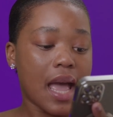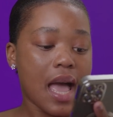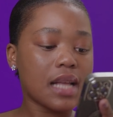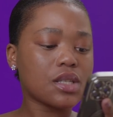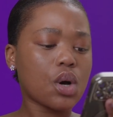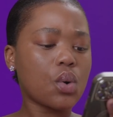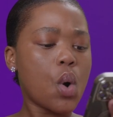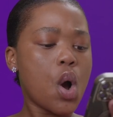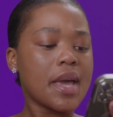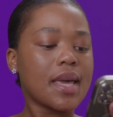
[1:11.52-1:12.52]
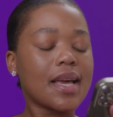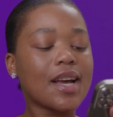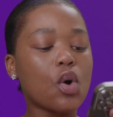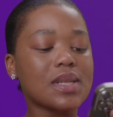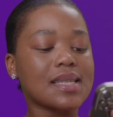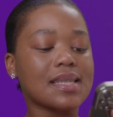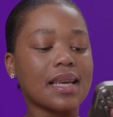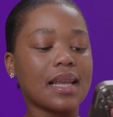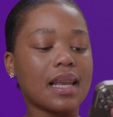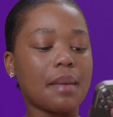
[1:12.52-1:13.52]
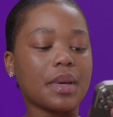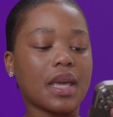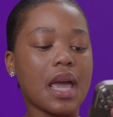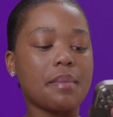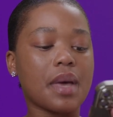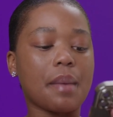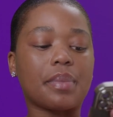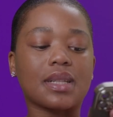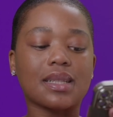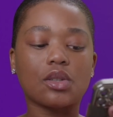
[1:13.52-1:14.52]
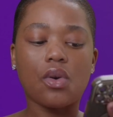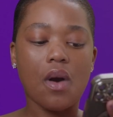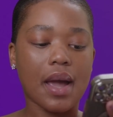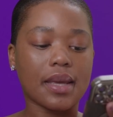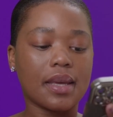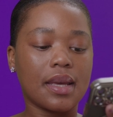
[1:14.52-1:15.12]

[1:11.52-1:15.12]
And so Nkosi Sikelel became a battle cry.